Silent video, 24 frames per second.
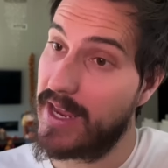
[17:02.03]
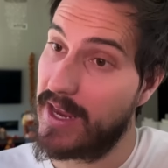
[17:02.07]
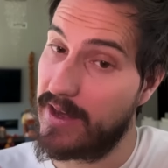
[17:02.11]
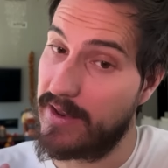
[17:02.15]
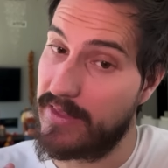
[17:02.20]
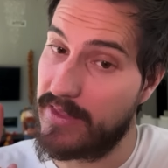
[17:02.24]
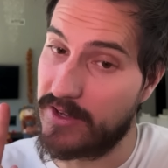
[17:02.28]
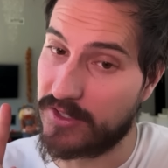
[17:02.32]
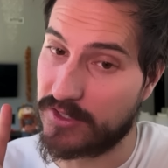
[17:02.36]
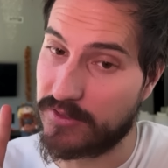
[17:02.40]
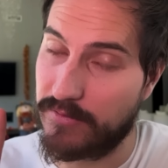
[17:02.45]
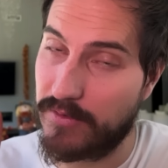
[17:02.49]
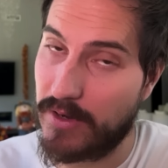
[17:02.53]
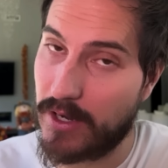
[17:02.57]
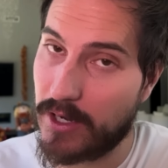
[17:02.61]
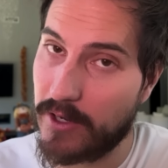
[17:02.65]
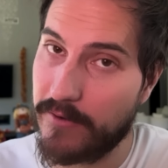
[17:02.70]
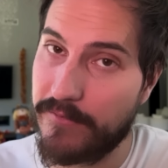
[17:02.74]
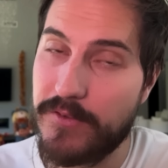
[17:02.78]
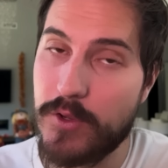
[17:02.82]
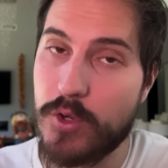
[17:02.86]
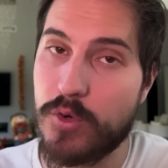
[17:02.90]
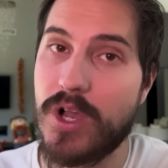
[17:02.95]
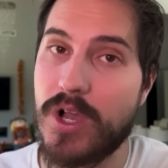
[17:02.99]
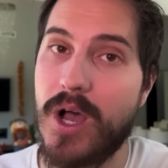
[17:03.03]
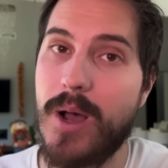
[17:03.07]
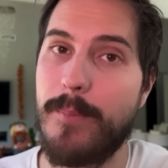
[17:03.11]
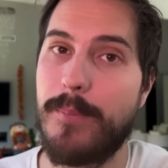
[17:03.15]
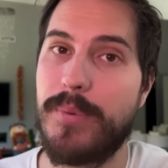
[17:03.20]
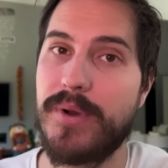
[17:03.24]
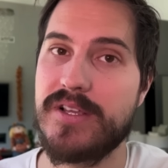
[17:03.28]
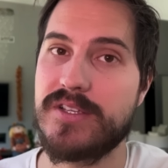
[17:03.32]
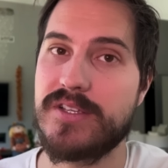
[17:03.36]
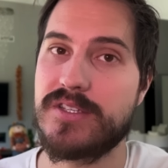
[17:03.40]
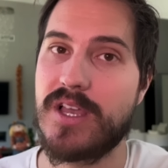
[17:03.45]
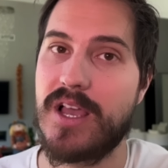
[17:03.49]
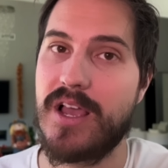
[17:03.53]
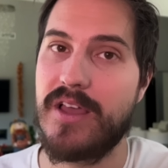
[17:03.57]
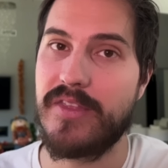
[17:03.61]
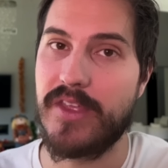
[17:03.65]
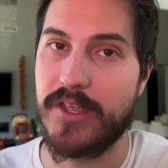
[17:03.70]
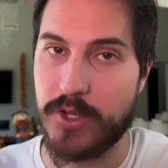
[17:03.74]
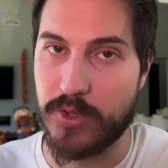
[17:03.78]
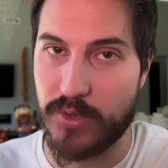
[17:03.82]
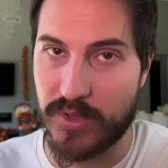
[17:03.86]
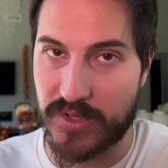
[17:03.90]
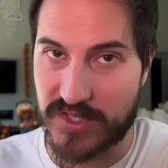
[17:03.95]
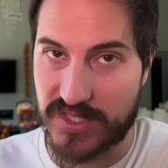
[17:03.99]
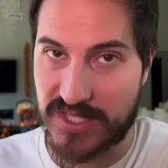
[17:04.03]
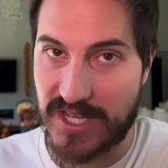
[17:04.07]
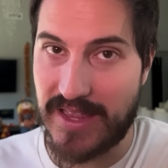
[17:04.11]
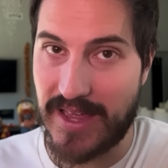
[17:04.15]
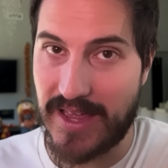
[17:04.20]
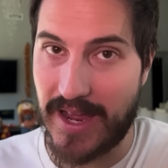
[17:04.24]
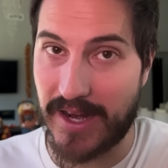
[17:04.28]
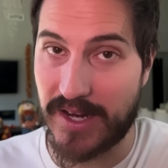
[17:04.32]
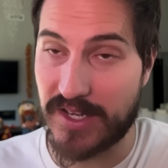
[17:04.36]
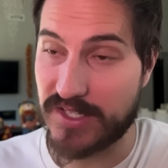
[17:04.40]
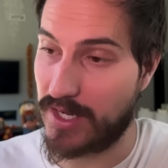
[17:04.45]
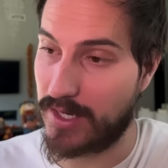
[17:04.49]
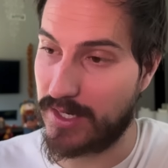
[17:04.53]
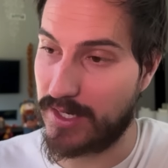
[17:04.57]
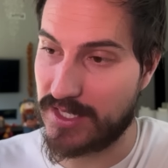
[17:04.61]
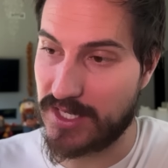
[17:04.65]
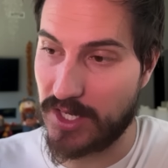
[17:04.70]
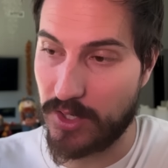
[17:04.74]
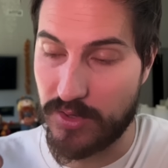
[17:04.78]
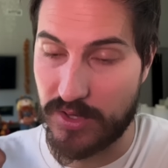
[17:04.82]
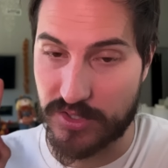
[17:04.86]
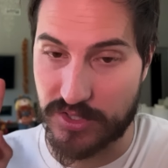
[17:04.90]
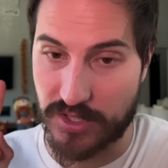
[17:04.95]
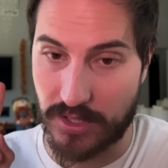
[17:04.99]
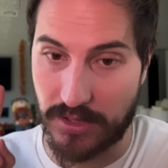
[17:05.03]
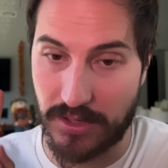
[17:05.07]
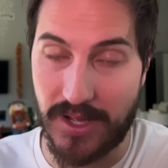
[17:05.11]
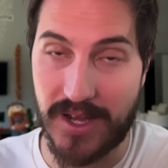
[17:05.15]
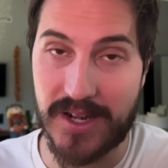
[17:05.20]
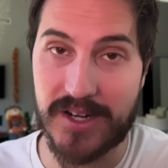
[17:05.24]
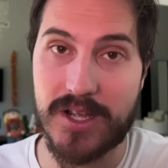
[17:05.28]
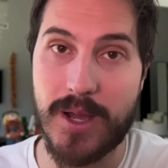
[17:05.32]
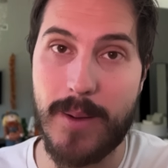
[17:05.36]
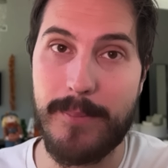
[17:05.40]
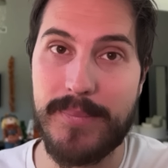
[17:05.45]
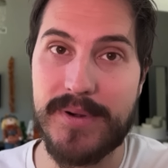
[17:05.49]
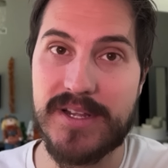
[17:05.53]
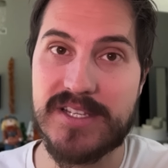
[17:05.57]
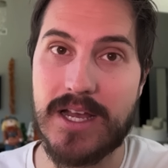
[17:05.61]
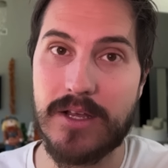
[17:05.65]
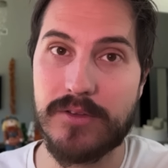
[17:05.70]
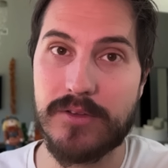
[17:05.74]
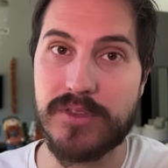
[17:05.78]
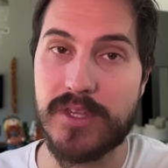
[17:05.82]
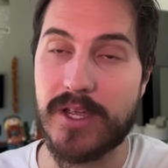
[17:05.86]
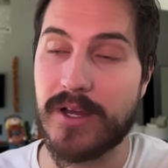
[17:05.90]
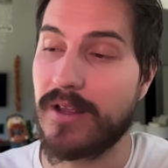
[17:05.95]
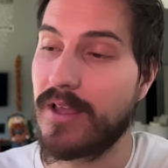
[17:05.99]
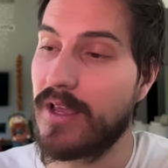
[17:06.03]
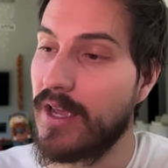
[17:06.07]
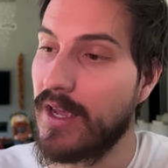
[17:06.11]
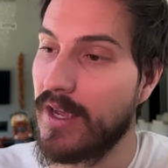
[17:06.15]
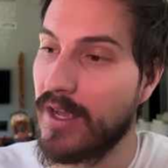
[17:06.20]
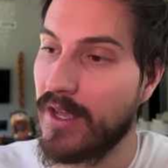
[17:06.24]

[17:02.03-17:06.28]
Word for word: And there's very few companies that you can say that, because I can tell you there's a lot of companies out there